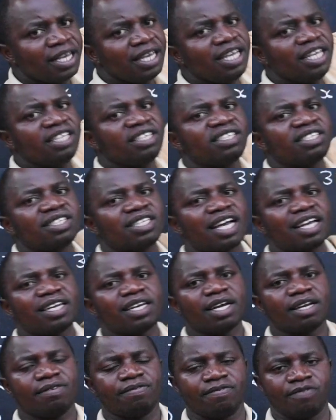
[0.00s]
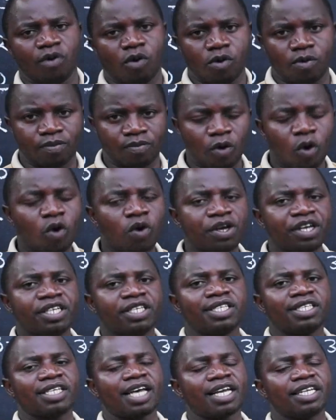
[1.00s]
in standard form or in
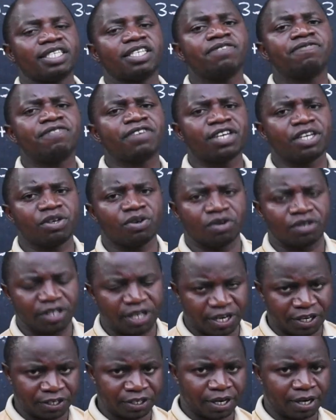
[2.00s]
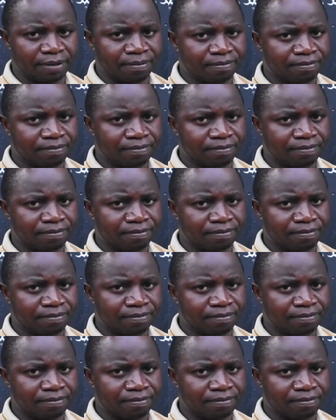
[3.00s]
scientific notation?